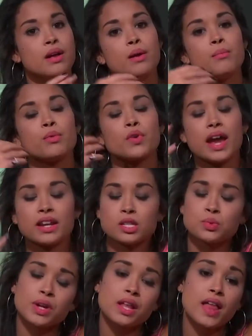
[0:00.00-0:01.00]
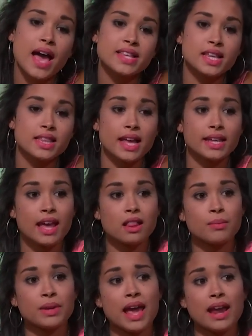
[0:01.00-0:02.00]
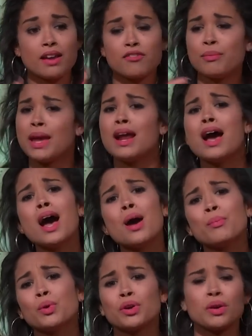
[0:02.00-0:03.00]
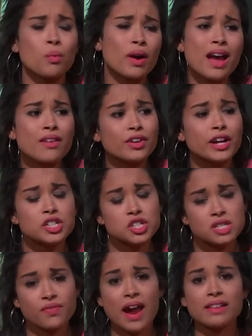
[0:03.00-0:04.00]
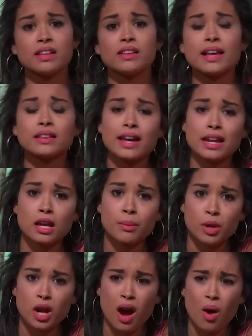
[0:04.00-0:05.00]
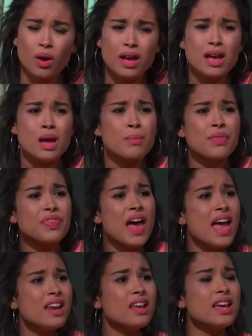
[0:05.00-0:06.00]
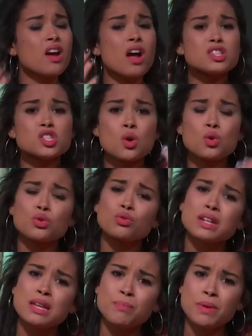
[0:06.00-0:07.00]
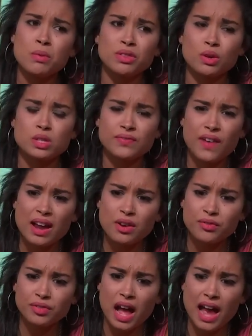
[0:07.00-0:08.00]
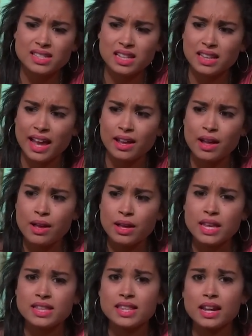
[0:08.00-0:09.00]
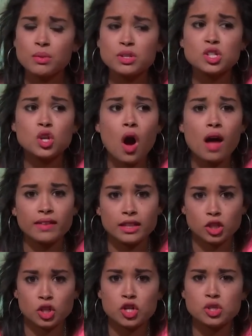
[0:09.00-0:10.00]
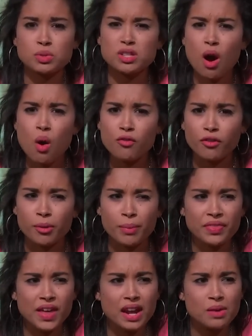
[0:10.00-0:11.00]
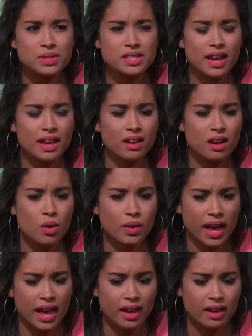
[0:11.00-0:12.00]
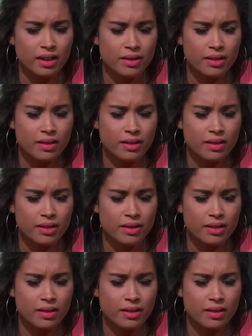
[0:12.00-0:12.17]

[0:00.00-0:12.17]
Miranda's realizing that Caleb and Hannah have made up or whatever, and she's finally like letting him go. But then it got so creepy with those fireflies, and like he said it was gone, like the curse was over. But then I was like, okay,